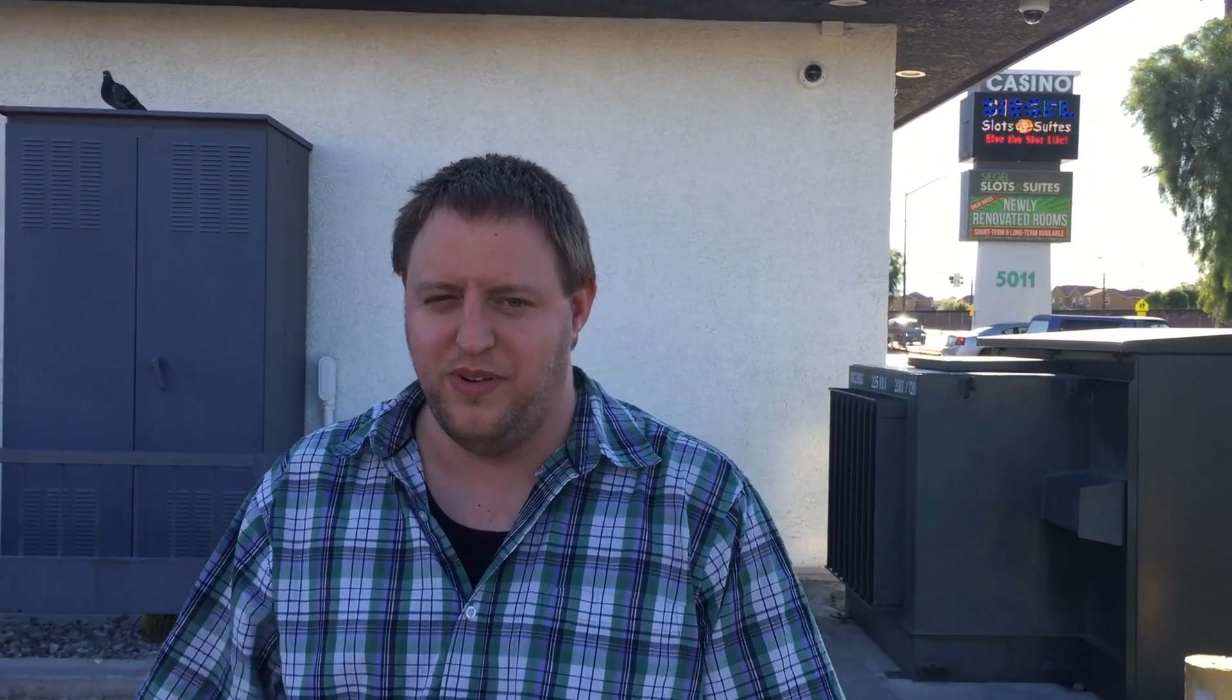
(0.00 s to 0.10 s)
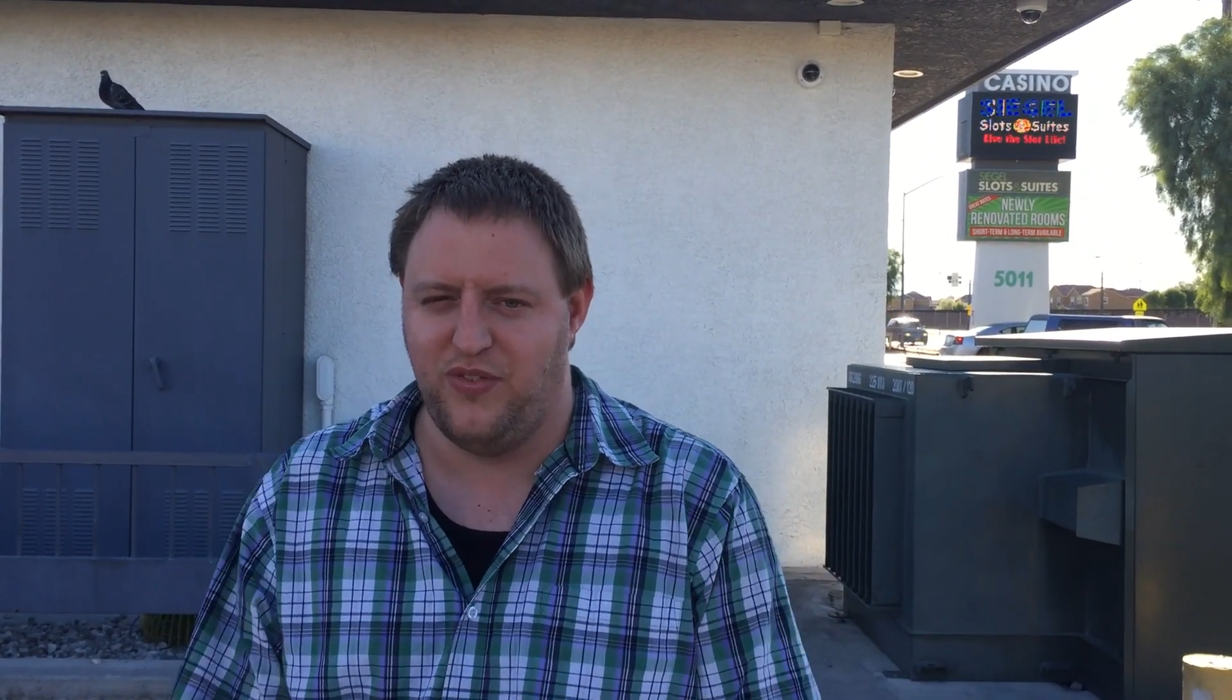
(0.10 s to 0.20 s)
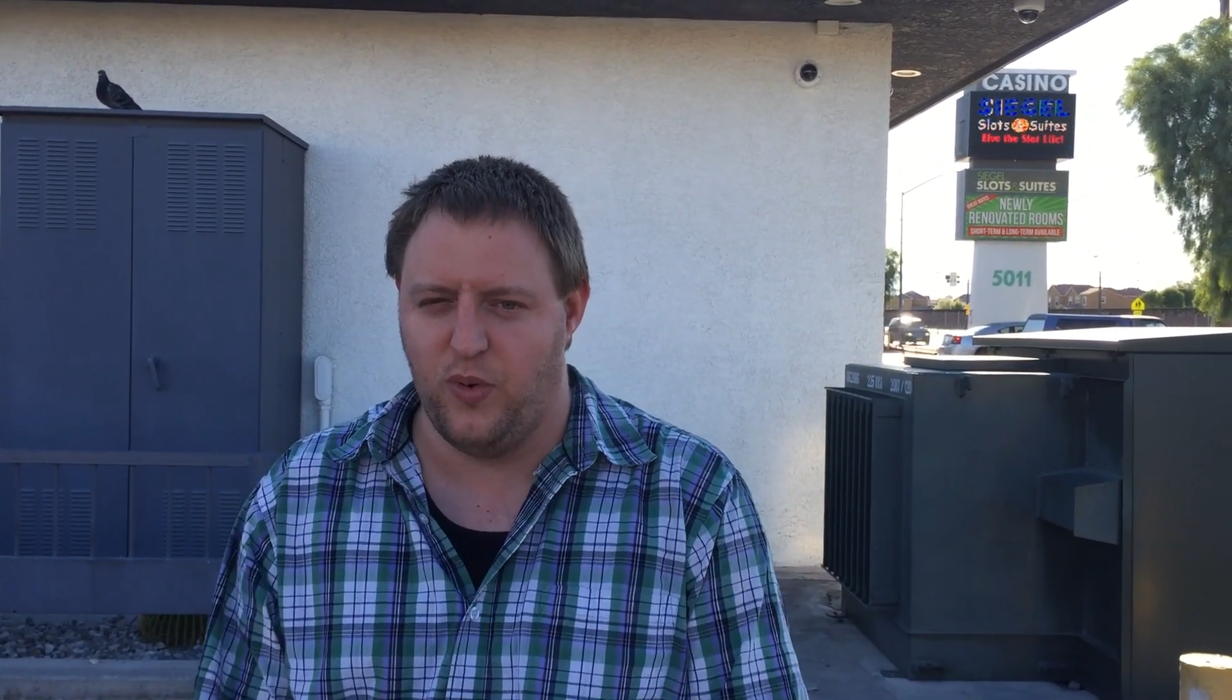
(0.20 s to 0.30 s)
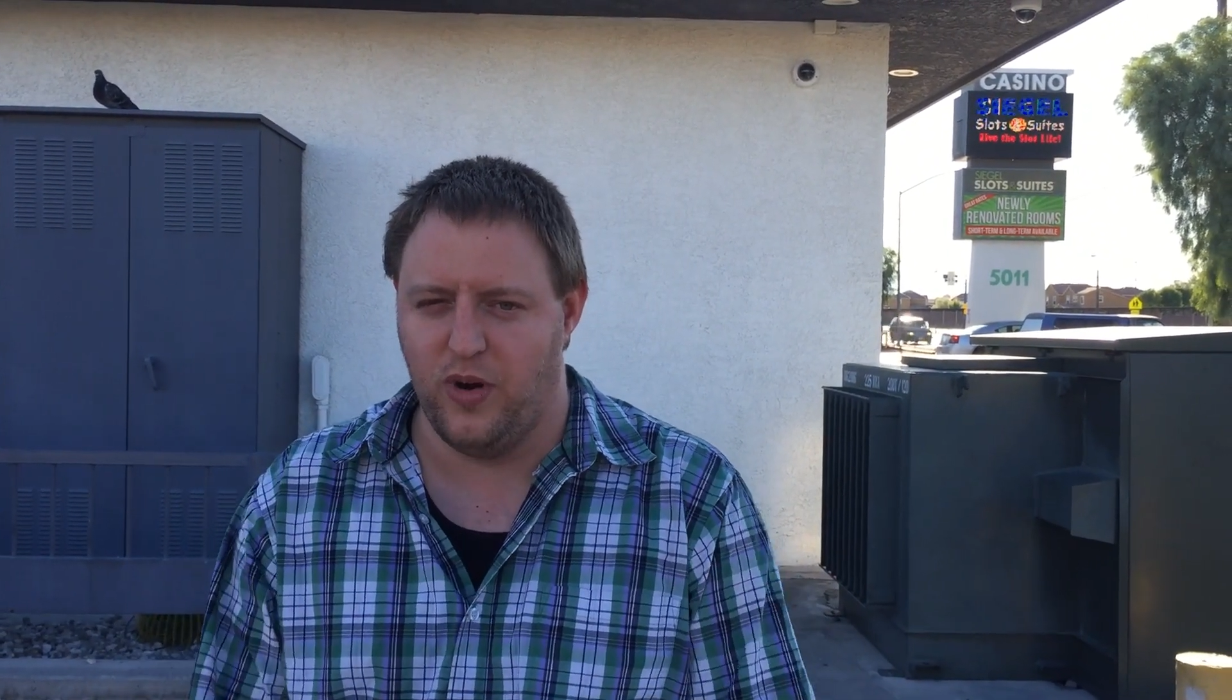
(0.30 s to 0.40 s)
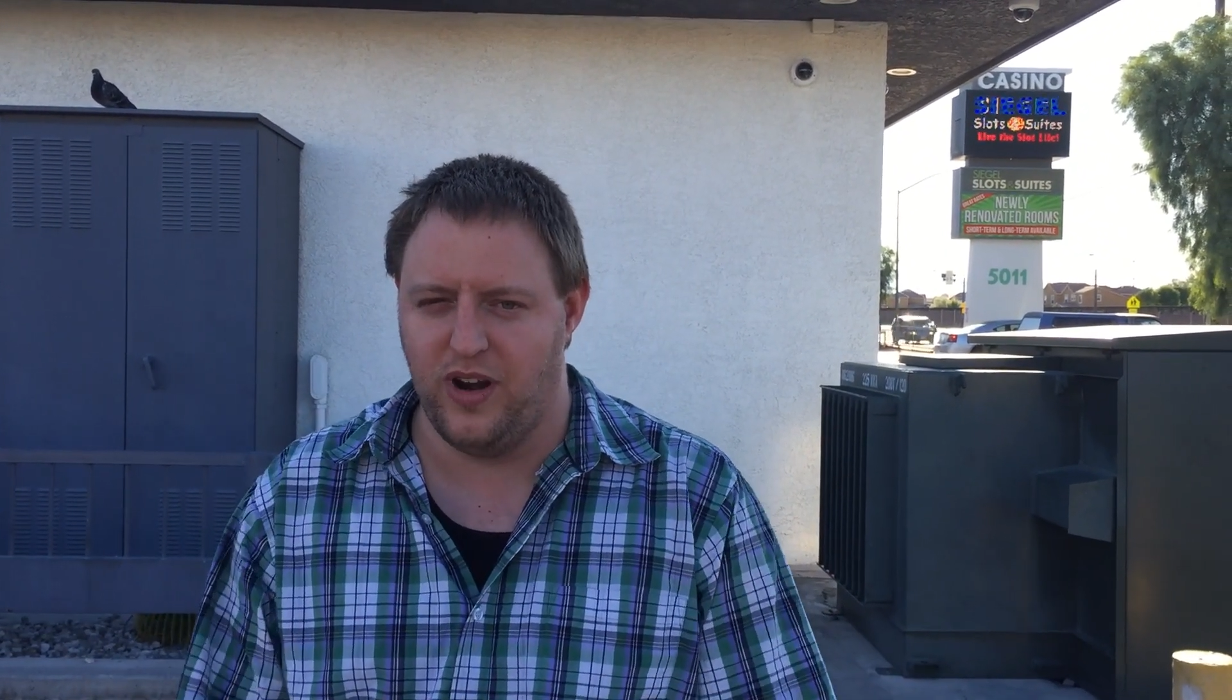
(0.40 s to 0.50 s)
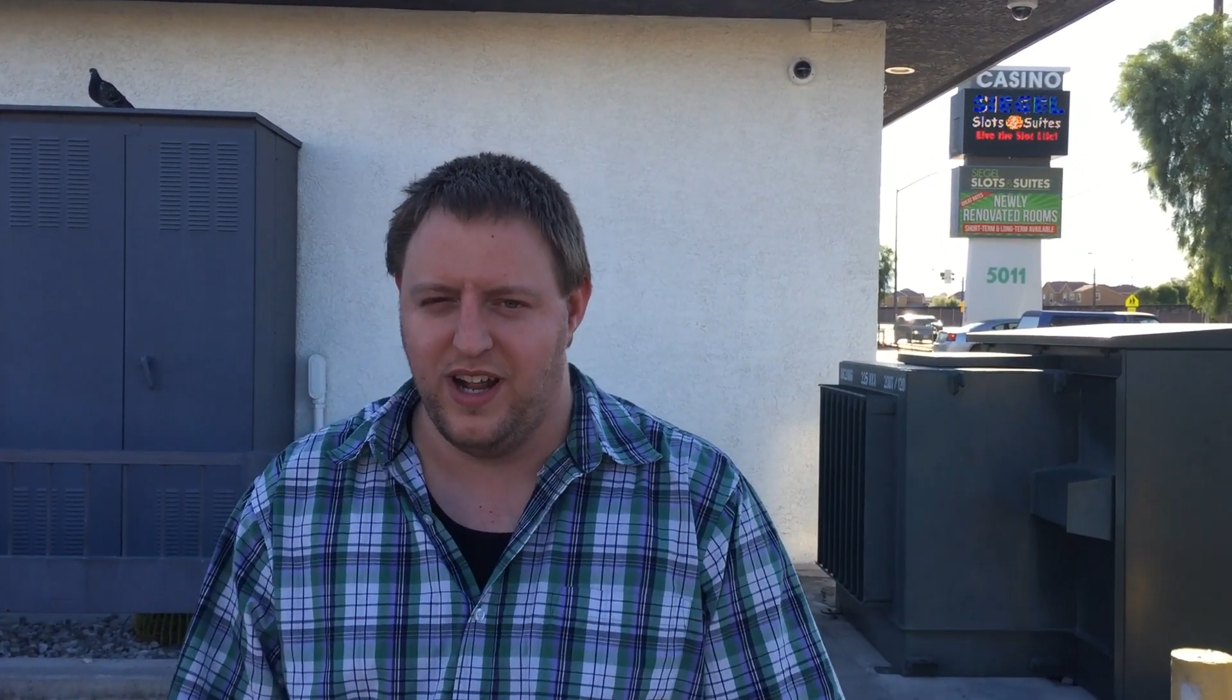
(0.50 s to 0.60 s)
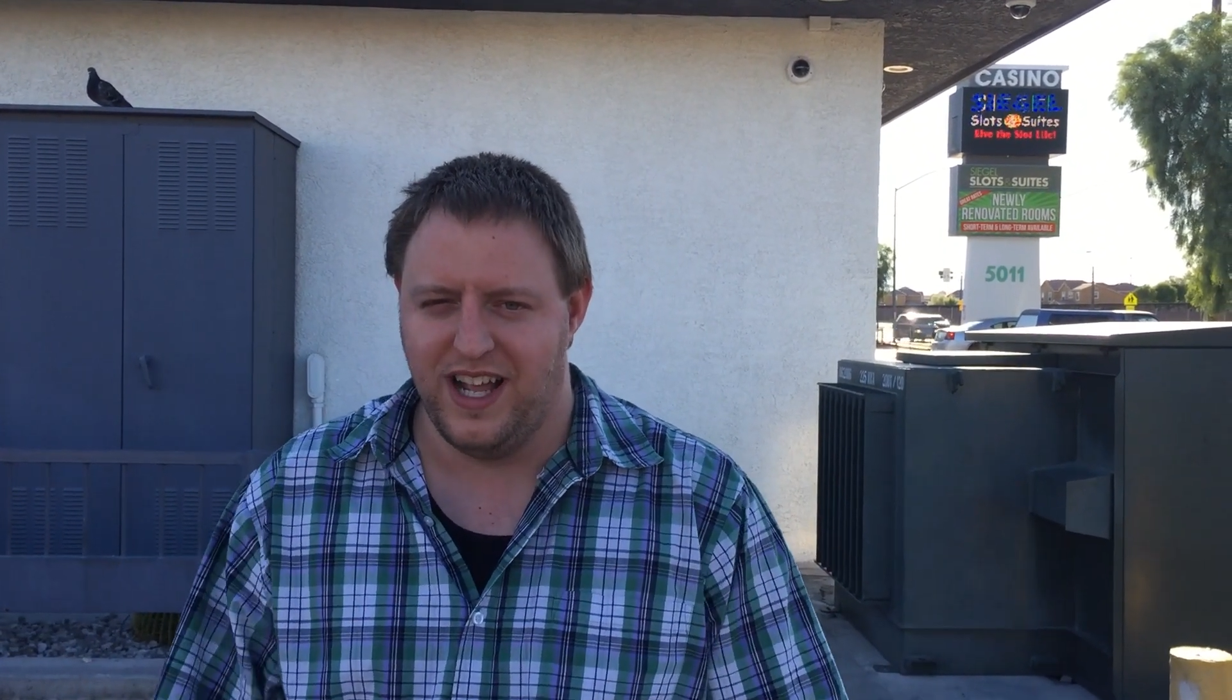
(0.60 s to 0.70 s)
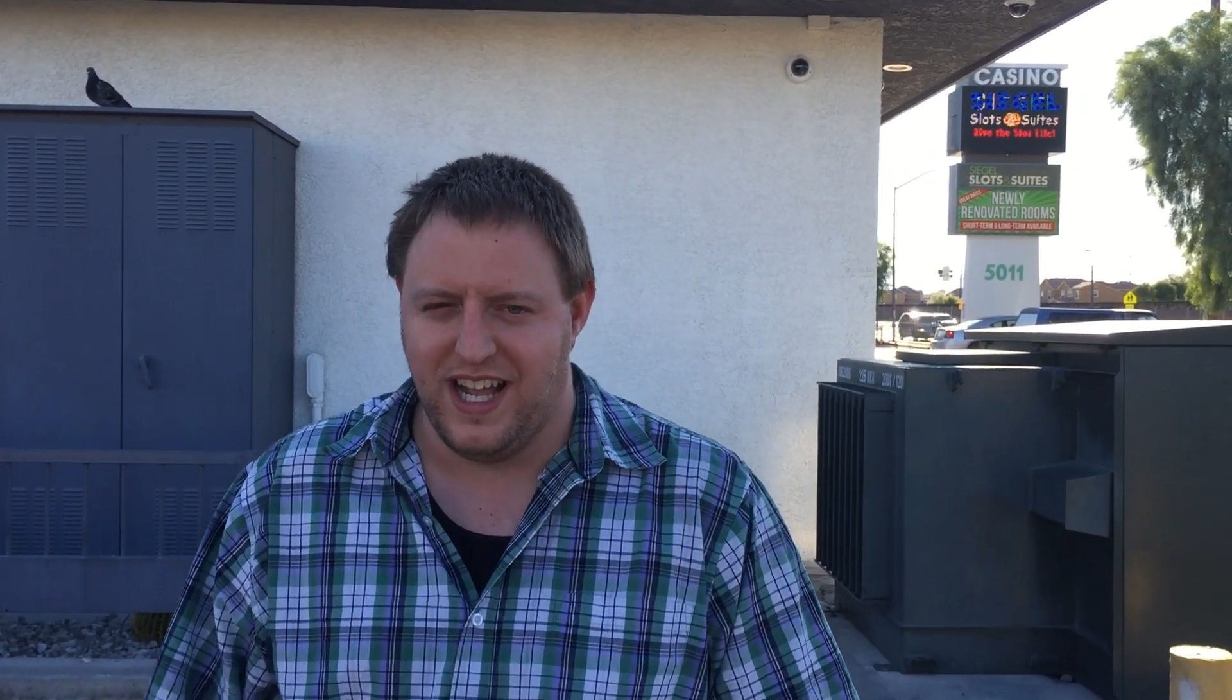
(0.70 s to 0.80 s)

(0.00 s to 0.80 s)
before,